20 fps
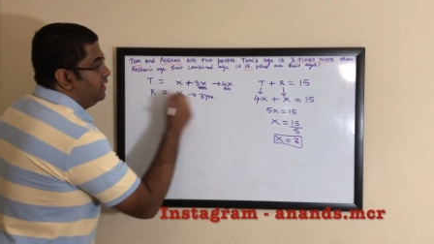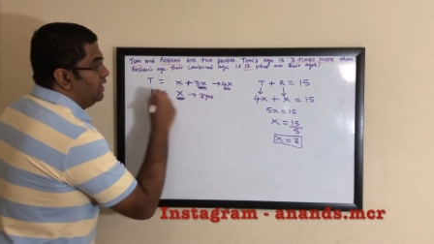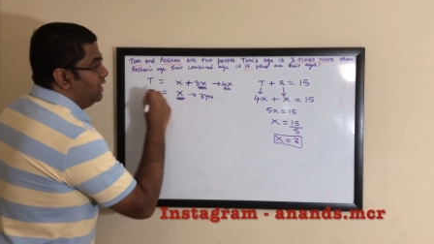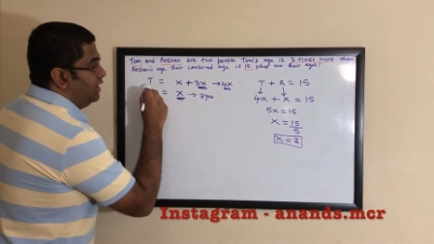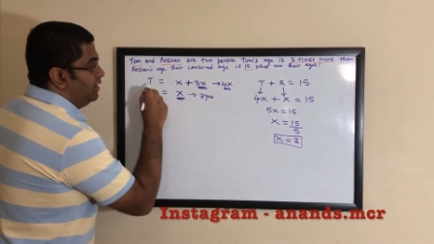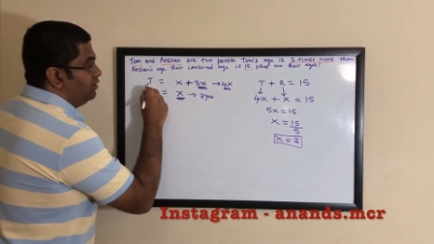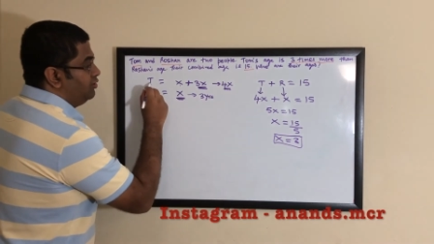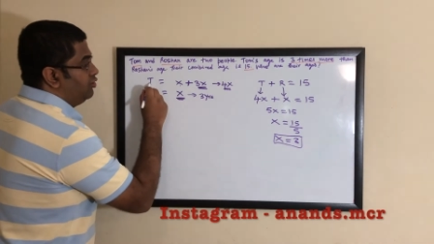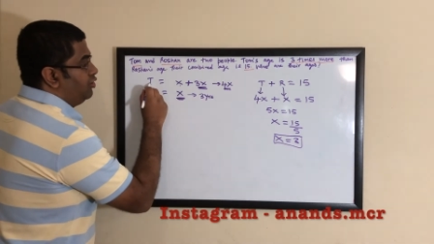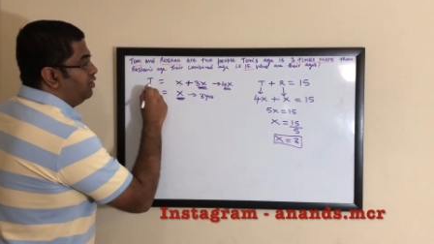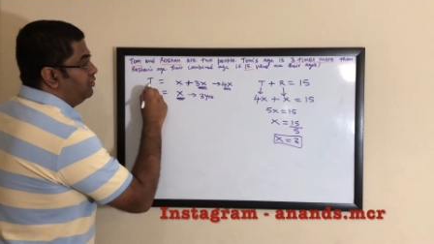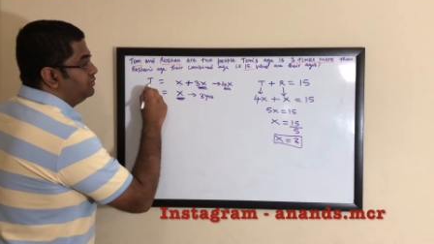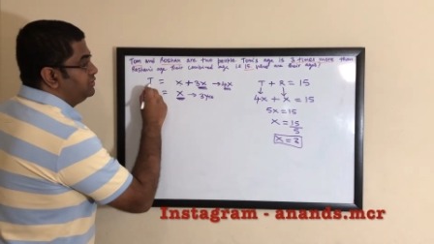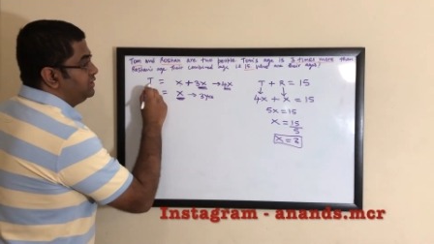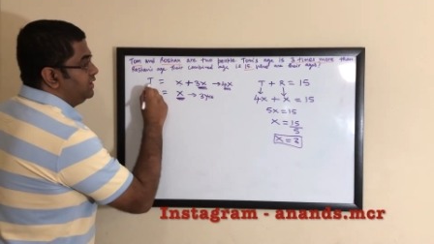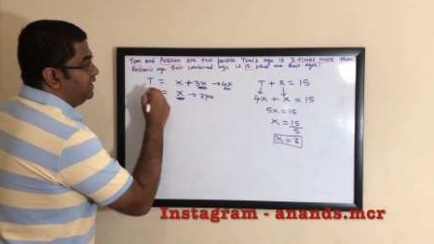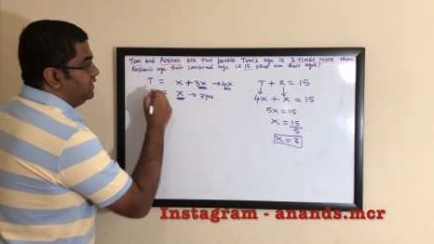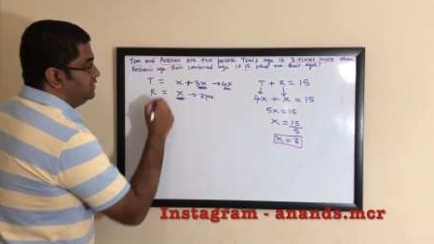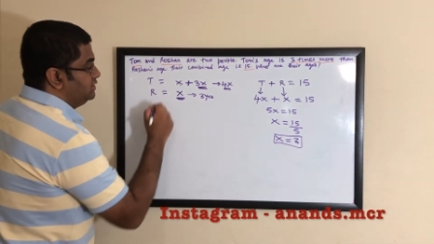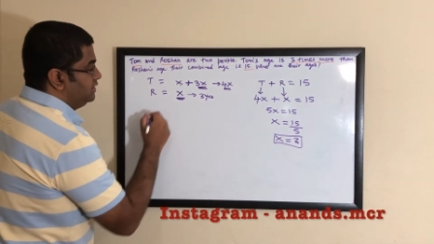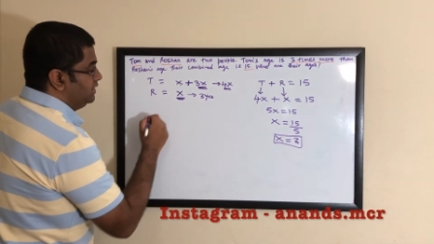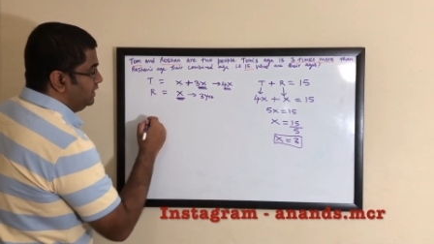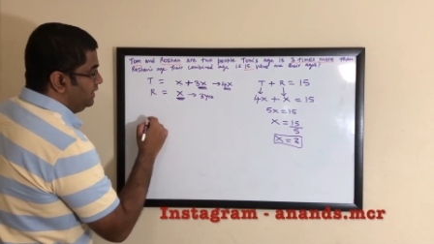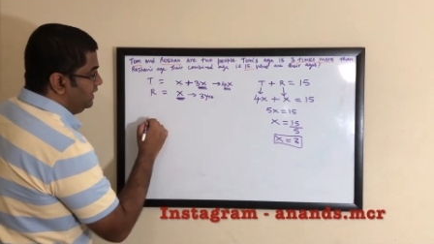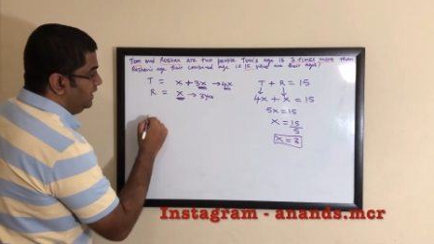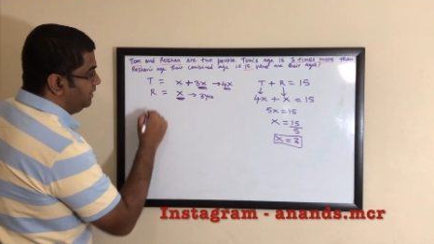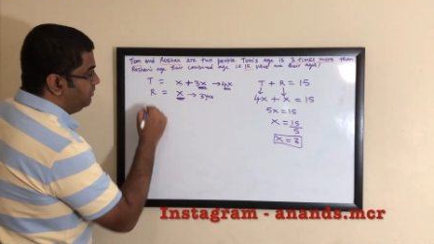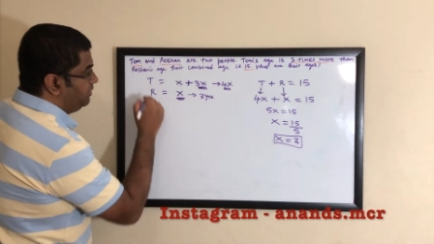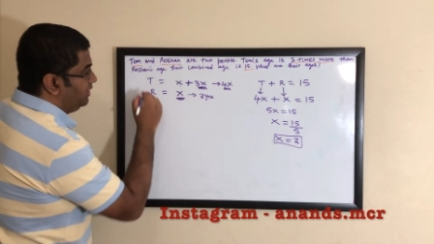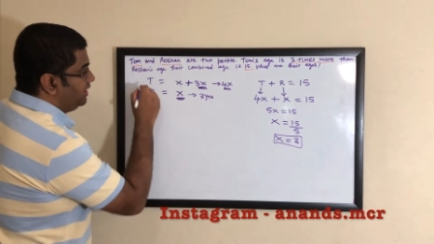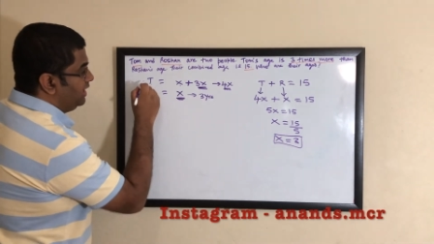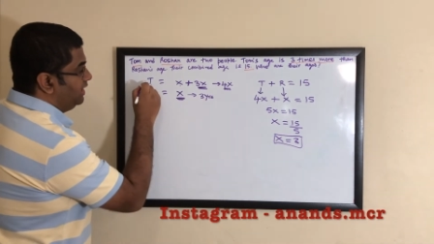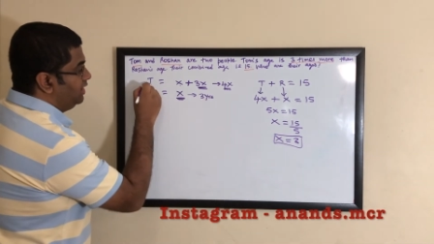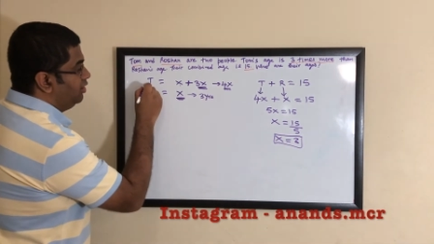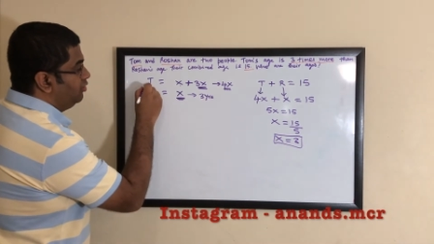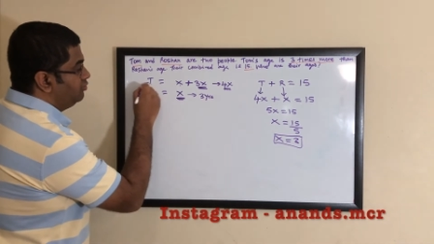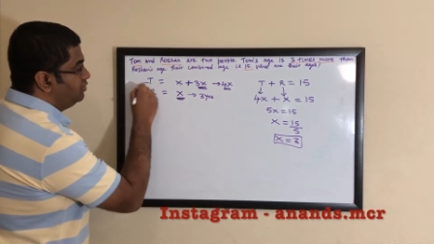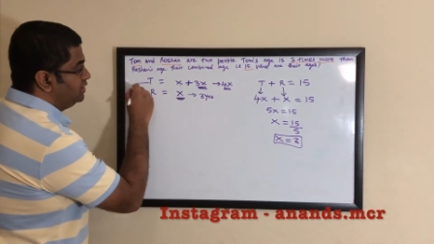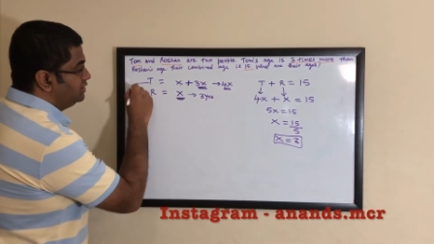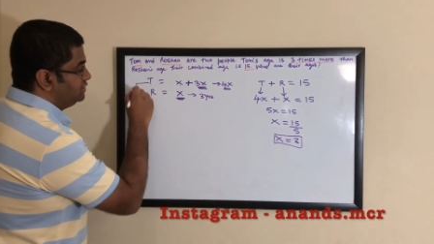and Tom's age, let me write
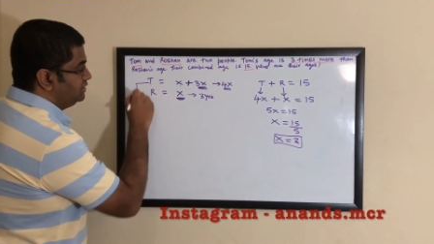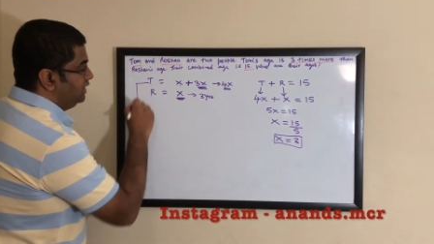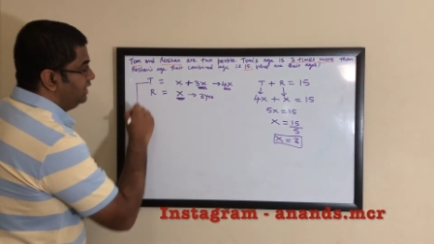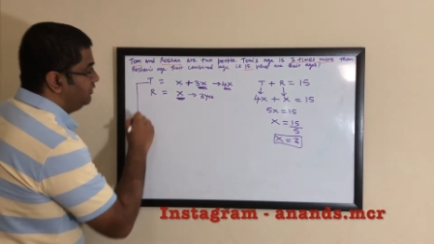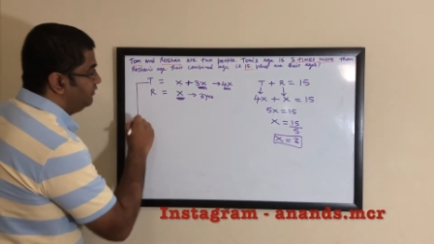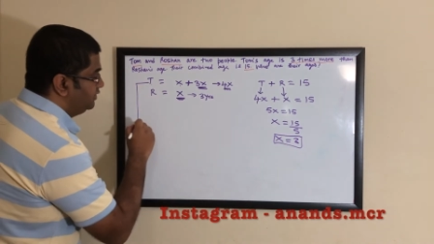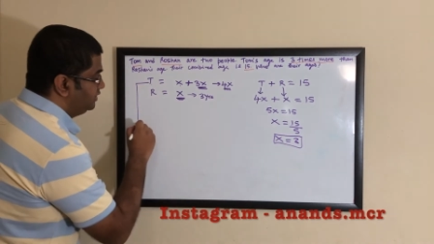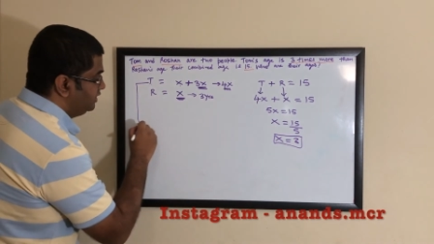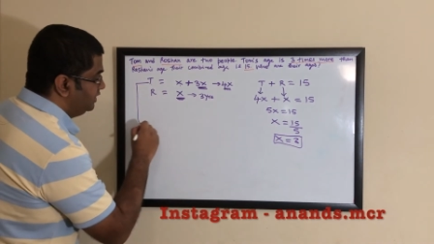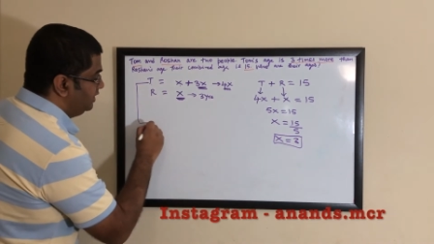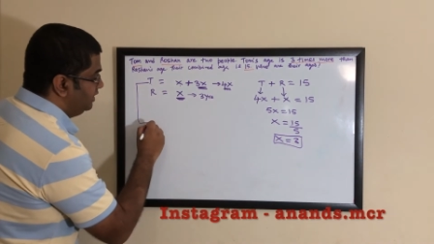down this equation